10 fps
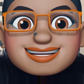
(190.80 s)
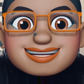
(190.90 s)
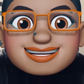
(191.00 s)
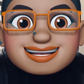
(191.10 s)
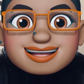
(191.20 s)

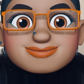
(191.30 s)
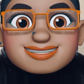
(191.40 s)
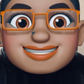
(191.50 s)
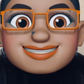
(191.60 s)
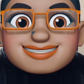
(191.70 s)
I
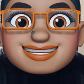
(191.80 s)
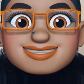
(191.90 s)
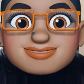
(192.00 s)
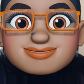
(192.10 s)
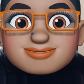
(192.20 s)
want to say
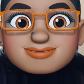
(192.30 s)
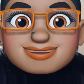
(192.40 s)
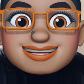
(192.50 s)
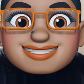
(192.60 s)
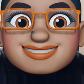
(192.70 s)

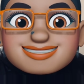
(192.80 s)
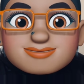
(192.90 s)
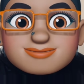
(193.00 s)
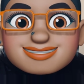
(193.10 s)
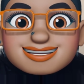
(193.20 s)

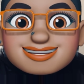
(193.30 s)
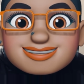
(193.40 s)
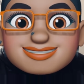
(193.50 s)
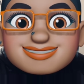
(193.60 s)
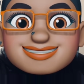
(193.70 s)
20-some
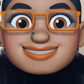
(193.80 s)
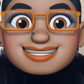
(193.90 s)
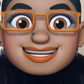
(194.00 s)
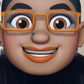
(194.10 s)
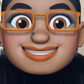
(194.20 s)
years,
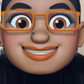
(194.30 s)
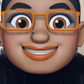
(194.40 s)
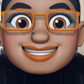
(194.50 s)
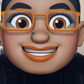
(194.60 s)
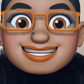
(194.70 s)

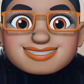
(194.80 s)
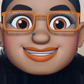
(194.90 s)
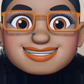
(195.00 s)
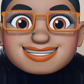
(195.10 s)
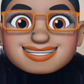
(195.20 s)
honestly.
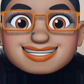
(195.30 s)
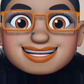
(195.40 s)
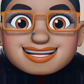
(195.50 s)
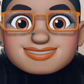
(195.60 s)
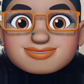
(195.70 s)

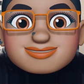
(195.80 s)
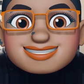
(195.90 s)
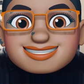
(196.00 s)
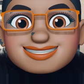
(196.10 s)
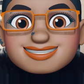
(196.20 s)
Yeah, so
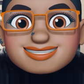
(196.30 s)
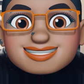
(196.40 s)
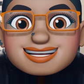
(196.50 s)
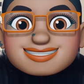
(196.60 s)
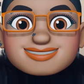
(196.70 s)
just
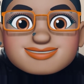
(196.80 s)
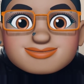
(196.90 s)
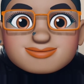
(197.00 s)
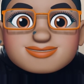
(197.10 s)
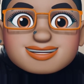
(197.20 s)
looking at this
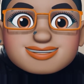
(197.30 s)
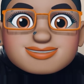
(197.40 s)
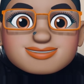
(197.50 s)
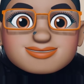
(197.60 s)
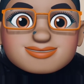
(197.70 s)
news
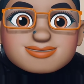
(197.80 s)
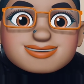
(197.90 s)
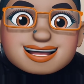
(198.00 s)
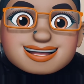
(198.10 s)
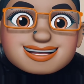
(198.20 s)
article,
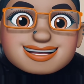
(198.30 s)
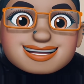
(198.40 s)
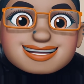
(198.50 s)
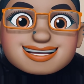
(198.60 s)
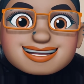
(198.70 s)
GoDaddy
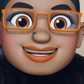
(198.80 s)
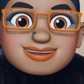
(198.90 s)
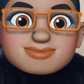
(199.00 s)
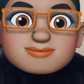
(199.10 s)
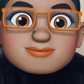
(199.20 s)

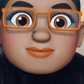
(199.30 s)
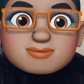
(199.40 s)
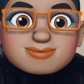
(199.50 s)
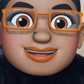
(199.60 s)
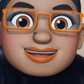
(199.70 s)

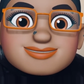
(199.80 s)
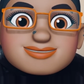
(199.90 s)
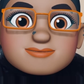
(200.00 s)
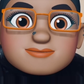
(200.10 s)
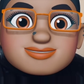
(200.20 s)
put out
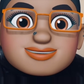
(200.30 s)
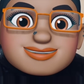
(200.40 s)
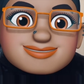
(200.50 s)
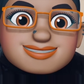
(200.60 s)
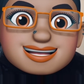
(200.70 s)
a phishing
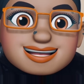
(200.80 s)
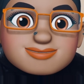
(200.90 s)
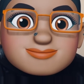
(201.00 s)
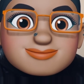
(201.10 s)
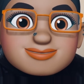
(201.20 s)

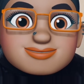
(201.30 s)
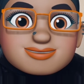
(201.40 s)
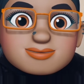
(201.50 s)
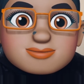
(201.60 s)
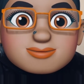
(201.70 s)
scam to their
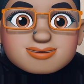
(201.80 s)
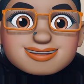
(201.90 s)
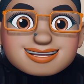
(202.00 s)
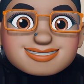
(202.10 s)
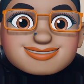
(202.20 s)

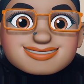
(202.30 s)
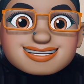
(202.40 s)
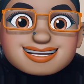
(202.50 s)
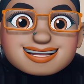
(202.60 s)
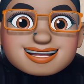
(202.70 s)
employees,
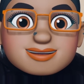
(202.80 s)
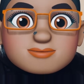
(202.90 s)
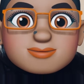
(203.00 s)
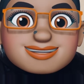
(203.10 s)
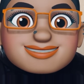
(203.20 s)

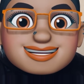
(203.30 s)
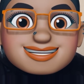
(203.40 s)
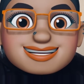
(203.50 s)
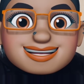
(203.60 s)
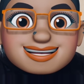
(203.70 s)

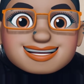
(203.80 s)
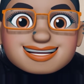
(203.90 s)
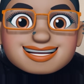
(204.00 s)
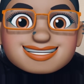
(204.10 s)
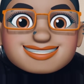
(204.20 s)
basically
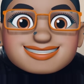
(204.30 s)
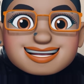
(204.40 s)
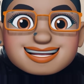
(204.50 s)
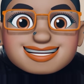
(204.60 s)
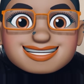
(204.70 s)
saying